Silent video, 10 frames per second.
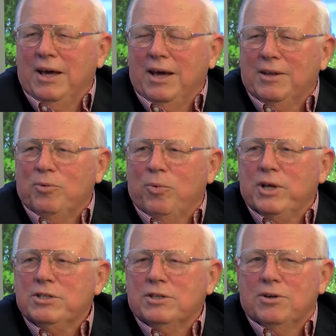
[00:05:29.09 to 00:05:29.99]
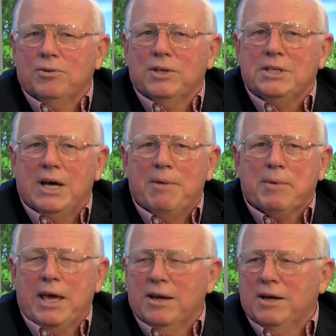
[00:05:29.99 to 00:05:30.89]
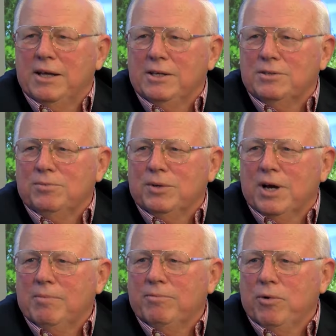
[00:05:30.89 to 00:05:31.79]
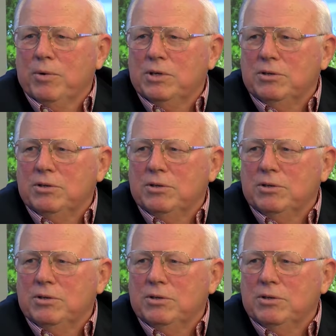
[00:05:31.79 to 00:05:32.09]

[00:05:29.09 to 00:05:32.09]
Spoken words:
and the ones that are the top candidates will come forward